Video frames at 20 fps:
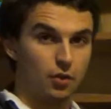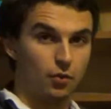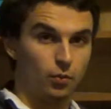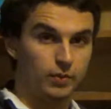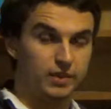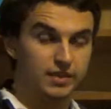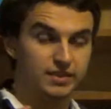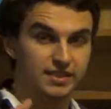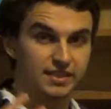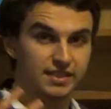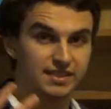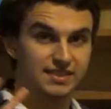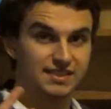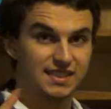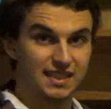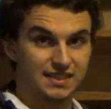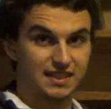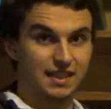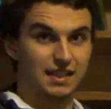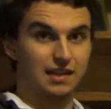we need to
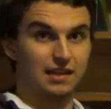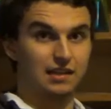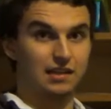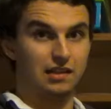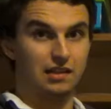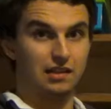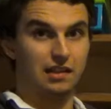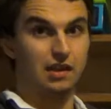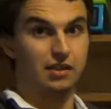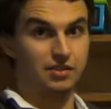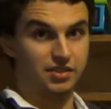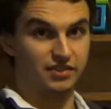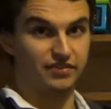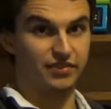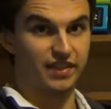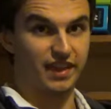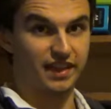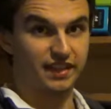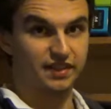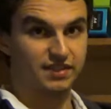consider loads of
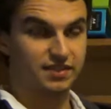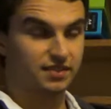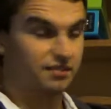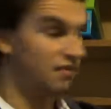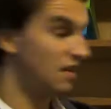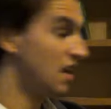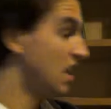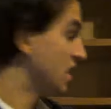things.